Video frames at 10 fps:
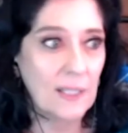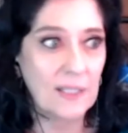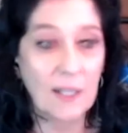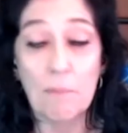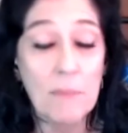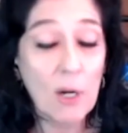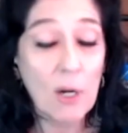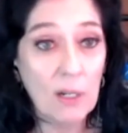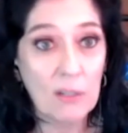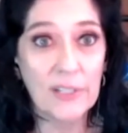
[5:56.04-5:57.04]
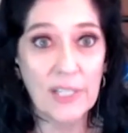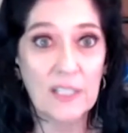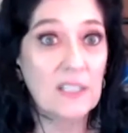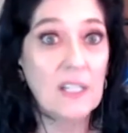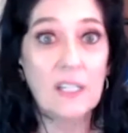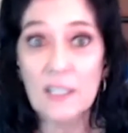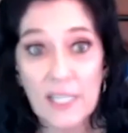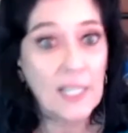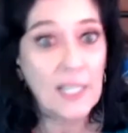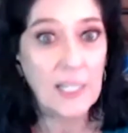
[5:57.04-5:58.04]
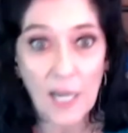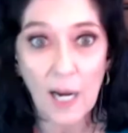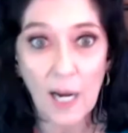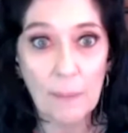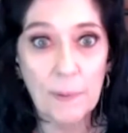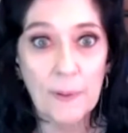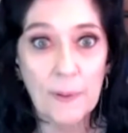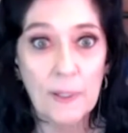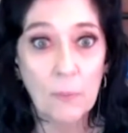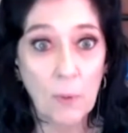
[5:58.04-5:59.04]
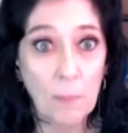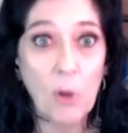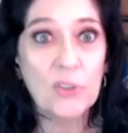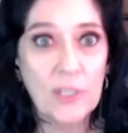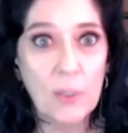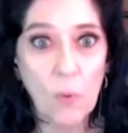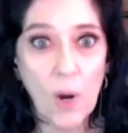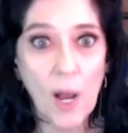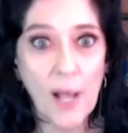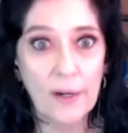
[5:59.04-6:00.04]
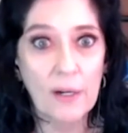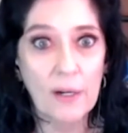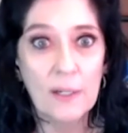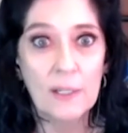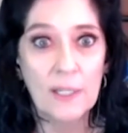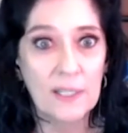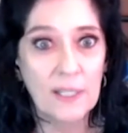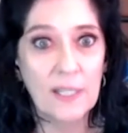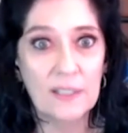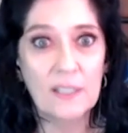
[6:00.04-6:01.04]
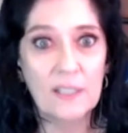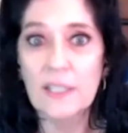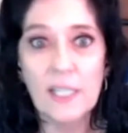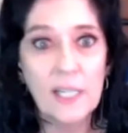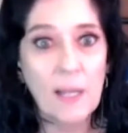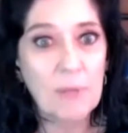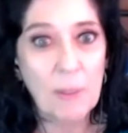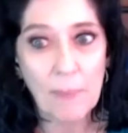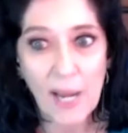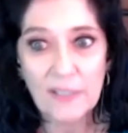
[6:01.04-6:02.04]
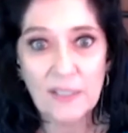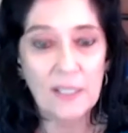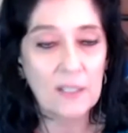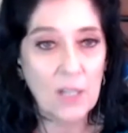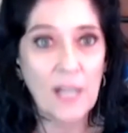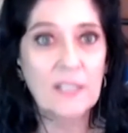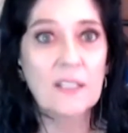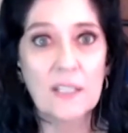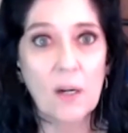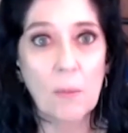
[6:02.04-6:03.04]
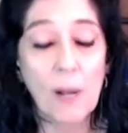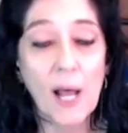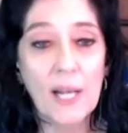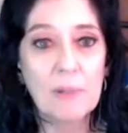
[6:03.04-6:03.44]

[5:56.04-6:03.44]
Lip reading: a miracle that it's cleaning up. We're mostly water. It's cleaning up the mess and the toxins in our body,